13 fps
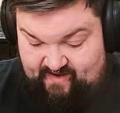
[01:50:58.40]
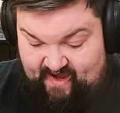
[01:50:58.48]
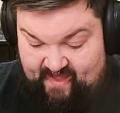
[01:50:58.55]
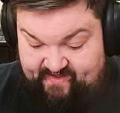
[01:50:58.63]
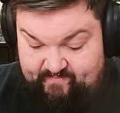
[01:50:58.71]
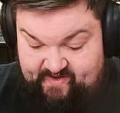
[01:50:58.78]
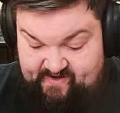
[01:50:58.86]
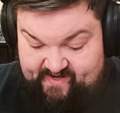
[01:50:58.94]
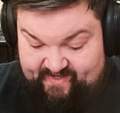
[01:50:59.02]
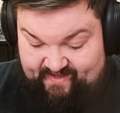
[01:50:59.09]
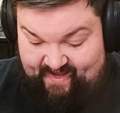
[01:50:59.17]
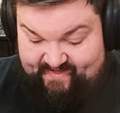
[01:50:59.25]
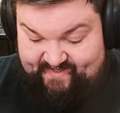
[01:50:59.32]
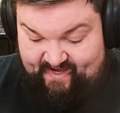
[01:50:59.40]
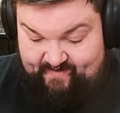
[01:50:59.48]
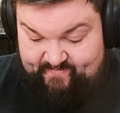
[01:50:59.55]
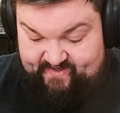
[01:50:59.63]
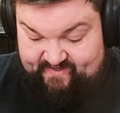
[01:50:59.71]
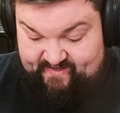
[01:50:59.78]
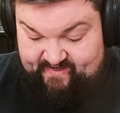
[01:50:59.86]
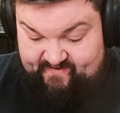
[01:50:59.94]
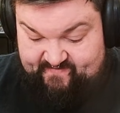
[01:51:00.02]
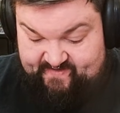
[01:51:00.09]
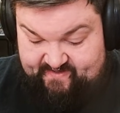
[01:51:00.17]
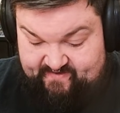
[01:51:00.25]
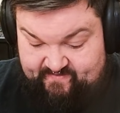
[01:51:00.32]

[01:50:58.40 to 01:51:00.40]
I think Myriad Landscape just leaves.